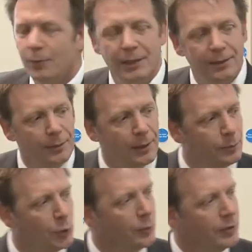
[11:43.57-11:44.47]
where it
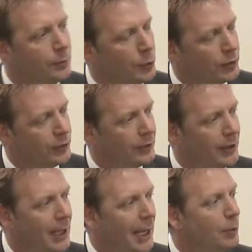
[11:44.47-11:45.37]
becomes important.
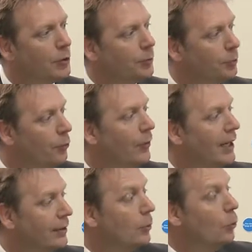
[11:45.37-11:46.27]
Because
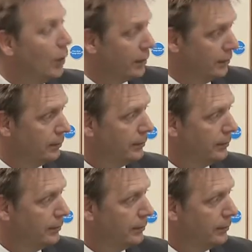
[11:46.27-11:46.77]
provided what?